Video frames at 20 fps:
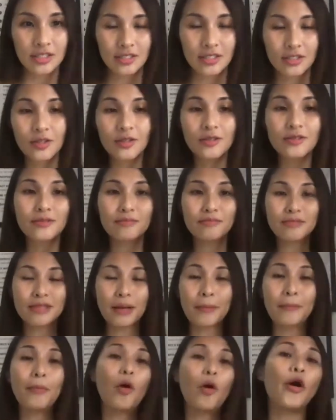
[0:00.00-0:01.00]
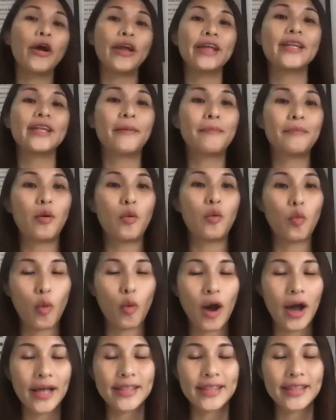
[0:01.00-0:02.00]
So the point number
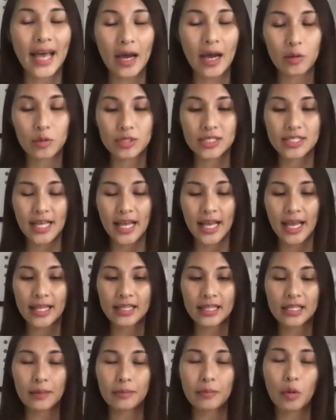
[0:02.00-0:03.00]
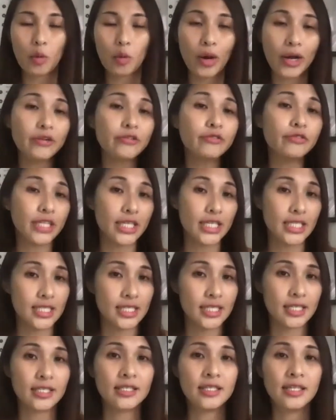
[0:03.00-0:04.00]
one that I would say, the number one
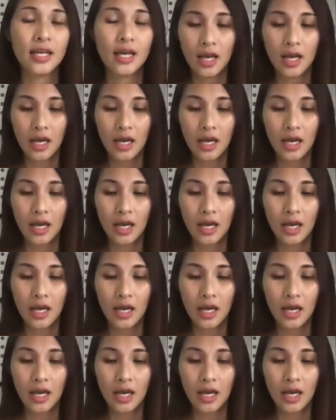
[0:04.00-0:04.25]
reason